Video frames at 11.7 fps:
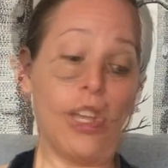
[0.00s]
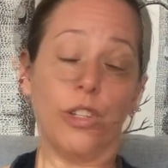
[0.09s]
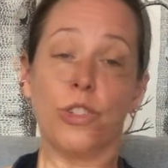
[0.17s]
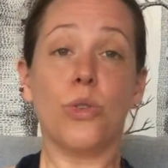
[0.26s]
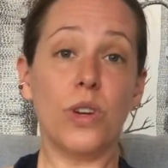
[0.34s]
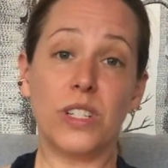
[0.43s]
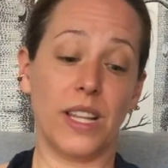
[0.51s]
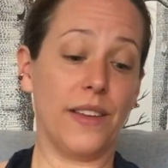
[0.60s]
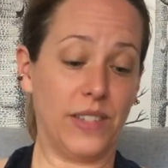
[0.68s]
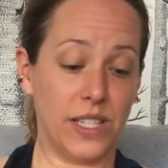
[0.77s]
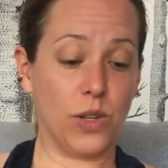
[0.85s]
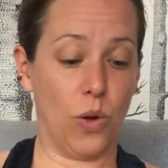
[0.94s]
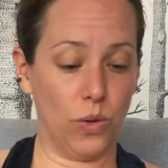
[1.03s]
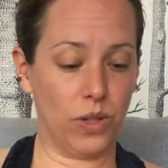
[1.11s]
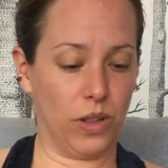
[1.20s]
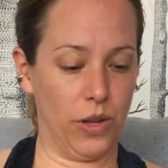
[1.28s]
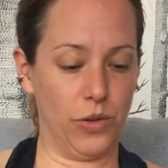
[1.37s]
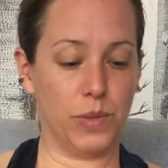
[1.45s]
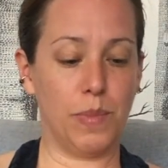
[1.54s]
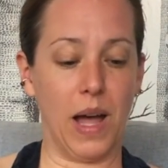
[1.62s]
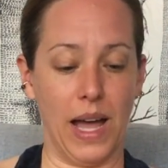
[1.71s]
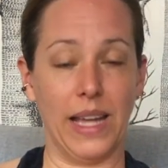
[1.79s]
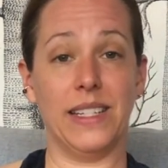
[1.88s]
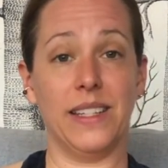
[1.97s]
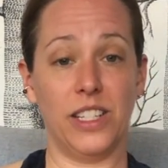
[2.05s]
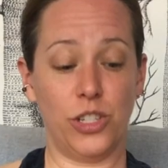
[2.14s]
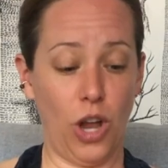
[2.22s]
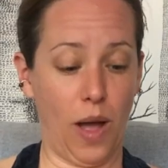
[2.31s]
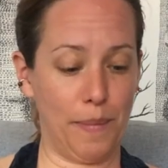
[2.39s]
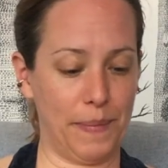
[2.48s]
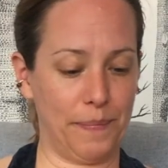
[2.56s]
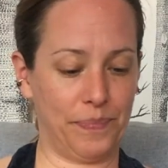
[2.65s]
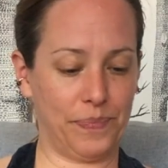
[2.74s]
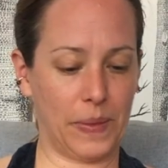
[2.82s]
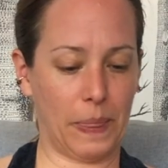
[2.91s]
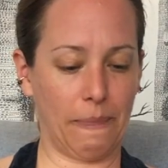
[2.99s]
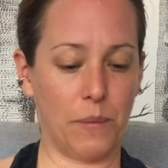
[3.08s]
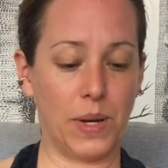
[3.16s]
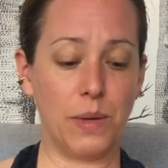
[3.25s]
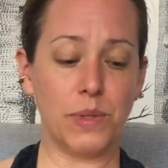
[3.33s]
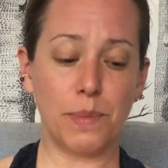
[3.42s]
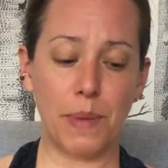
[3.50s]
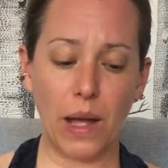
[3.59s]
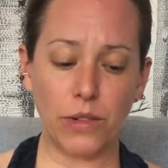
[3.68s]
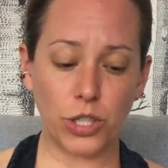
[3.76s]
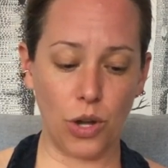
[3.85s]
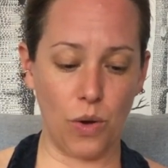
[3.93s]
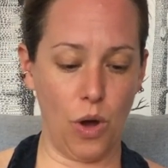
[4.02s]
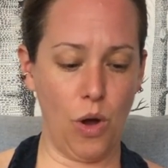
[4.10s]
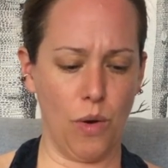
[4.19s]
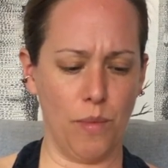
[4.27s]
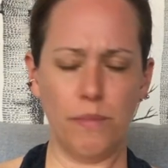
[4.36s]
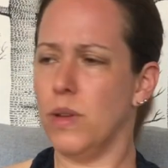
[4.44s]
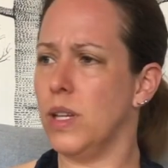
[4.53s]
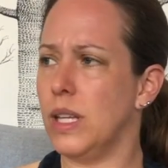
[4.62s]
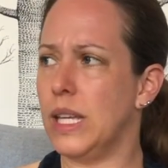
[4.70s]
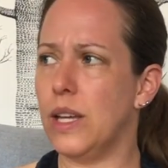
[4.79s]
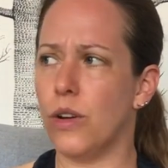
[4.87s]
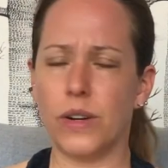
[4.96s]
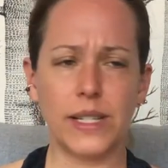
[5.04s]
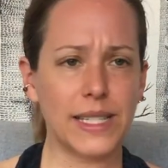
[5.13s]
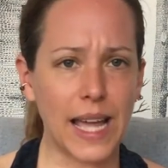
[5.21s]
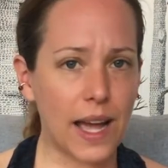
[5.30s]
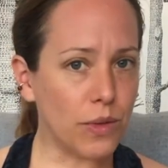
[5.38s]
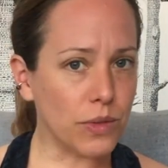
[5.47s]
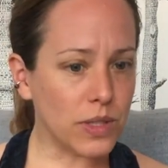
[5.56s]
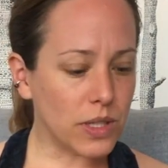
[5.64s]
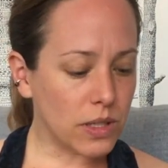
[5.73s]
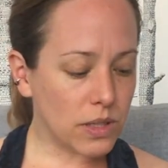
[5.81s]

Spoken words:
George left his old clothes behind in the shop. When he was about to go home, he heard a sound.